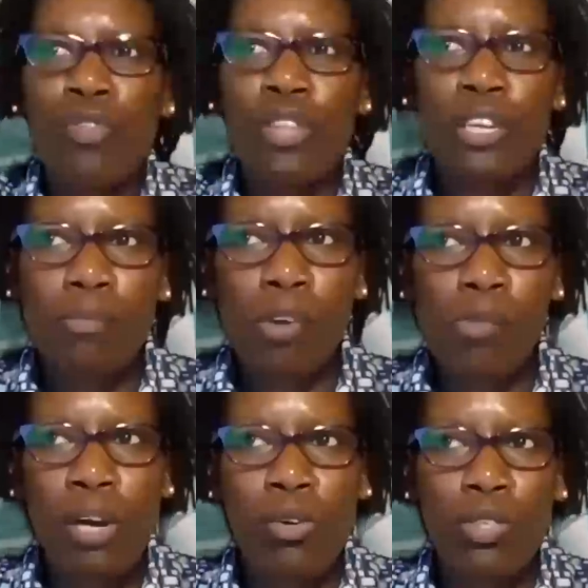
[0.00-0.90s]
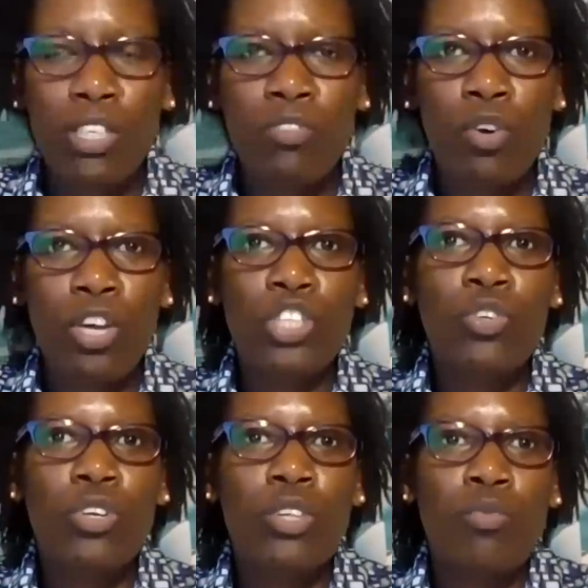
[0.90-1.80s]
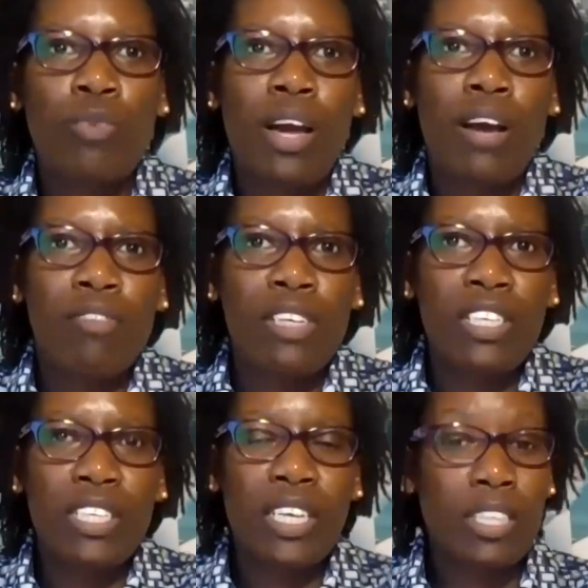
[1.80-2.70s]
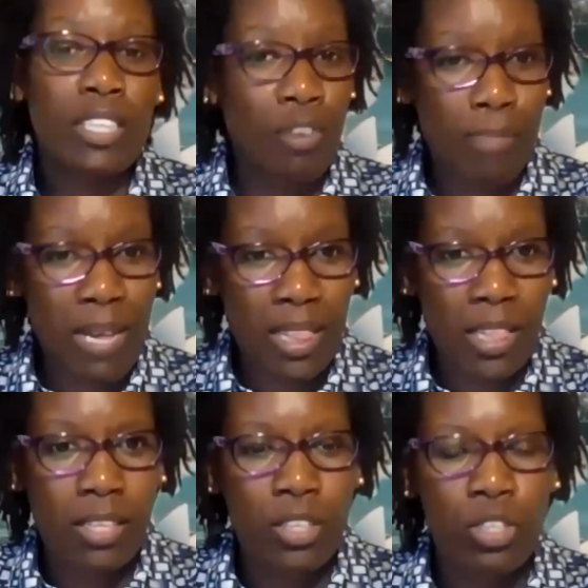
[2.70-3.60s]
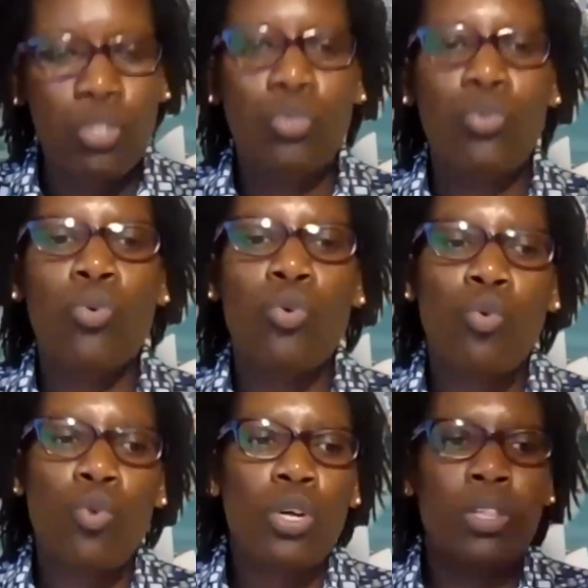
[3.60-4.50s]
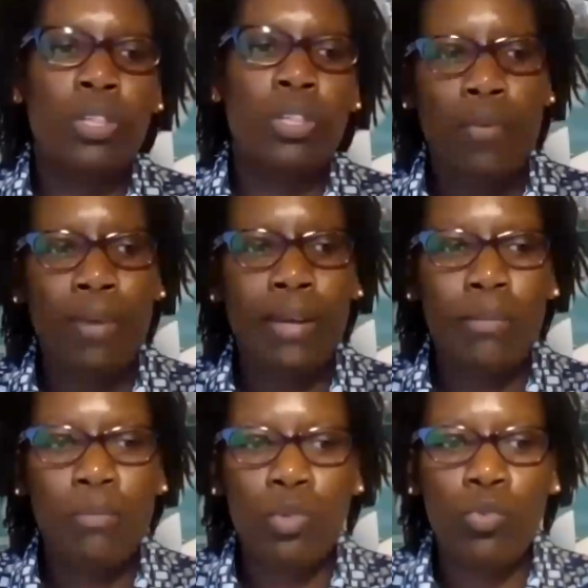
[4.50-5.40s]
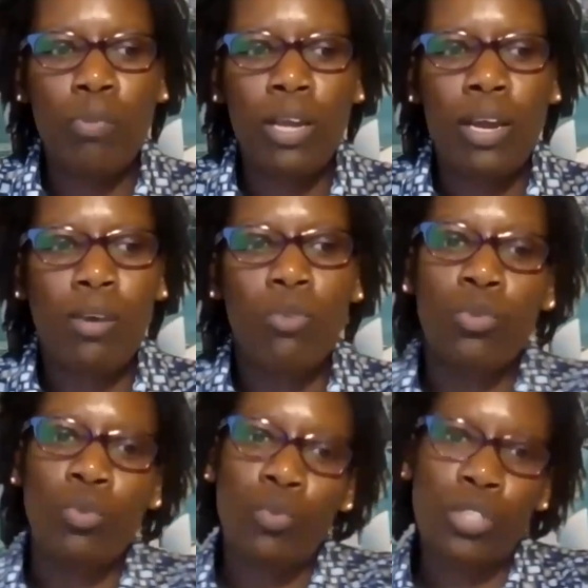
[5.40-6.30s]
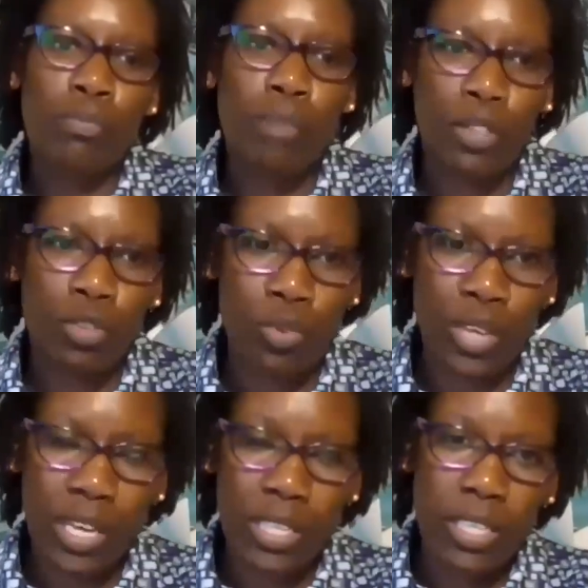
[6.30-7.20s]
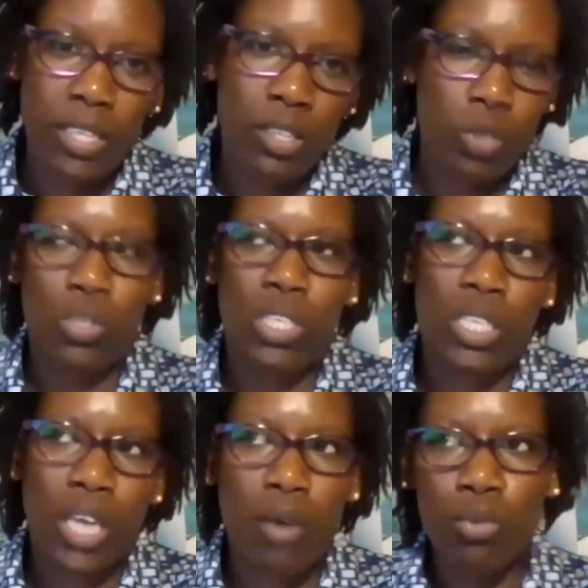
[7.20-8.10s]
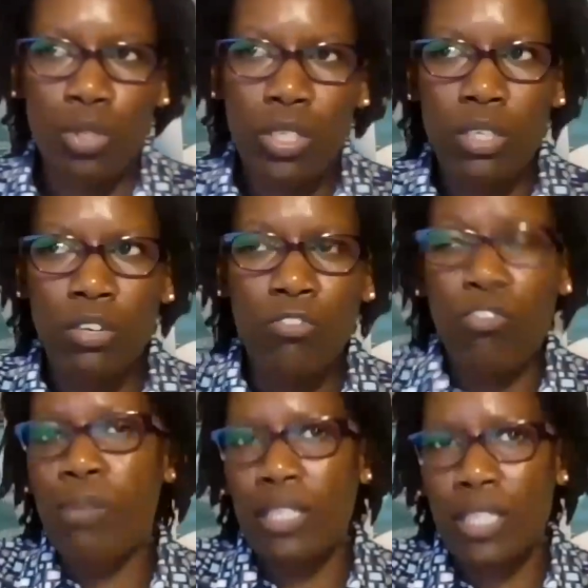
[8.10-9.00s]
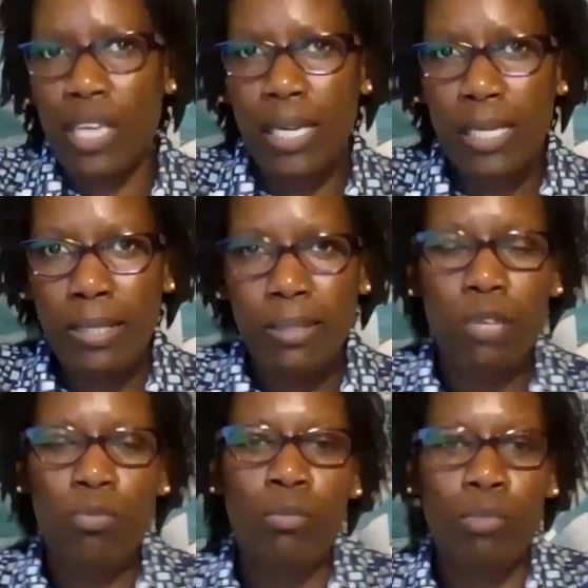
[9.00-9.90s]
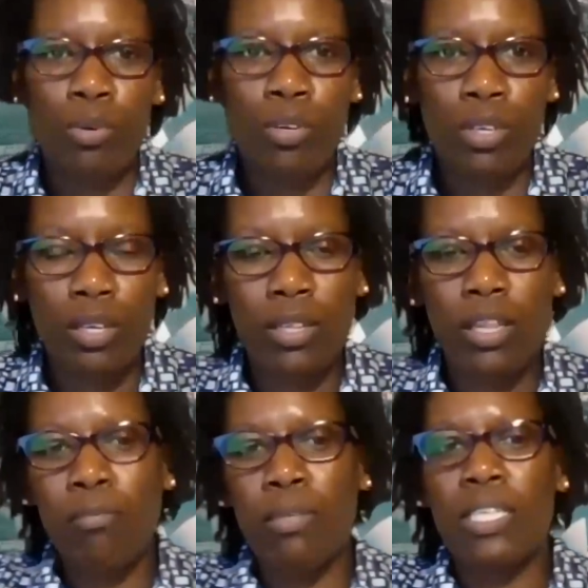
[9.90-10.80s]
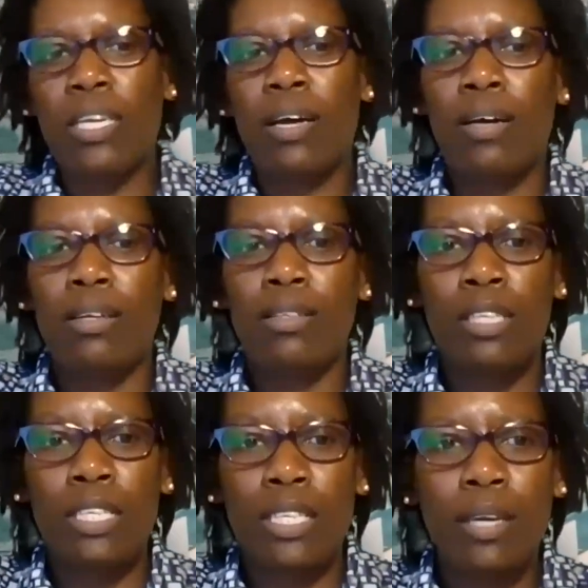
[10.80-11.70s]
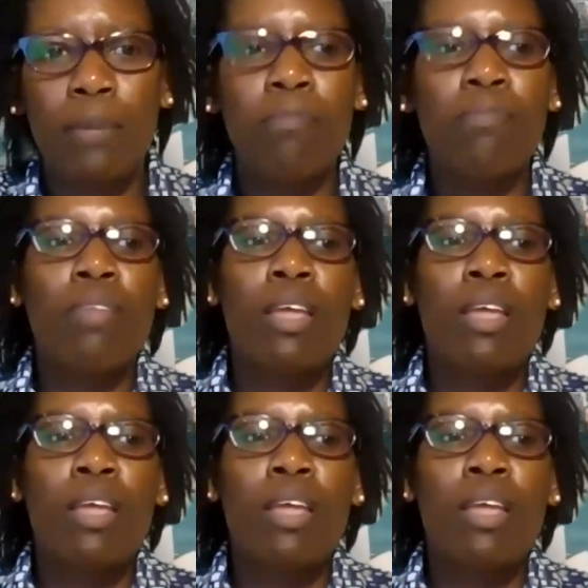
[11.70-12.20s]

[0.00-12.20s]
for the diploma courses, vocational, we have intakes every month. So there we are able to play around with which month you'll get in. So we just count four months ahead, then we book at that particular intake.